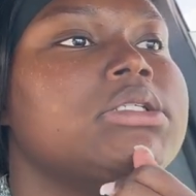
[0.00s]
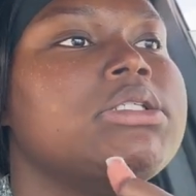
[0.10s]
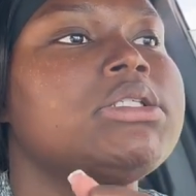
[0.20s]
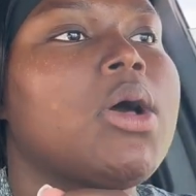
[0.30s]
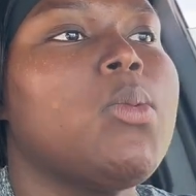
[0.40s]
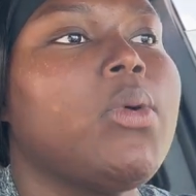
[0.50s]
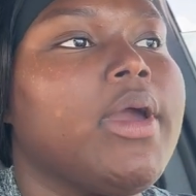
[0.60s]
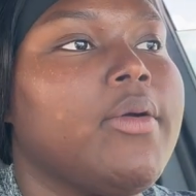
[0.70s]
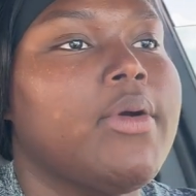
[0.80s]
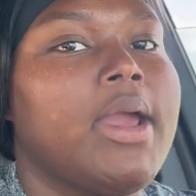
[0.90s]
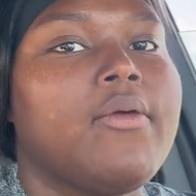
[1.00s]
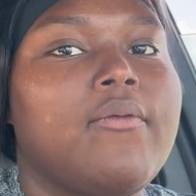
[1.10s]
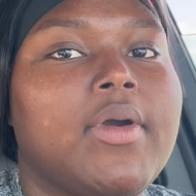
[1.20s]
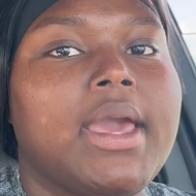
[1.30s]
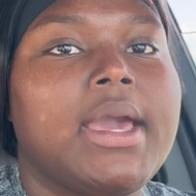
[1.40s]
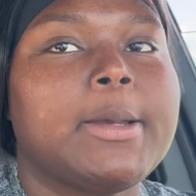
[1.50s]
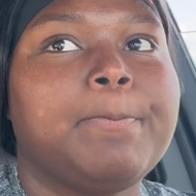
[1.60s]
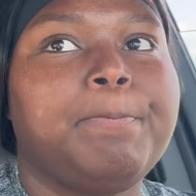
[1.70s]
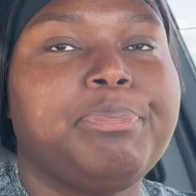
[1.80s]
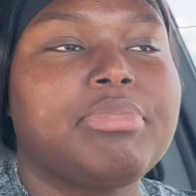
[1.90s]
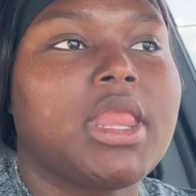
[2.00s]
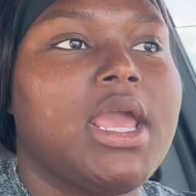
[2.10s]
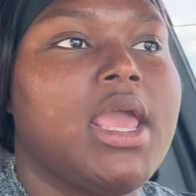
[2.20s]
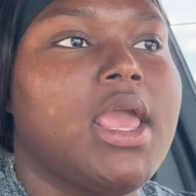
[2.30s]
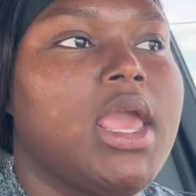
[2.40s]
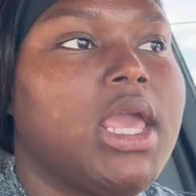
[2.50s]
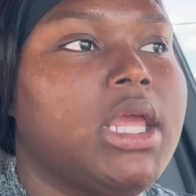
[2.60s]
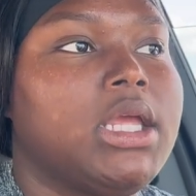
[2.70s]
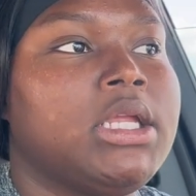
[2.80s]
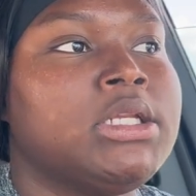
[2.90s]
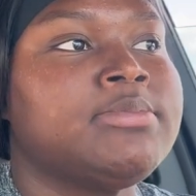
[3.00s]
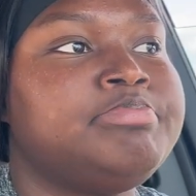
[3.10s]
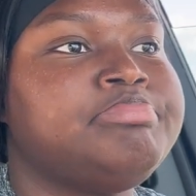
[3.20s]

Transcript: somewhere right quick and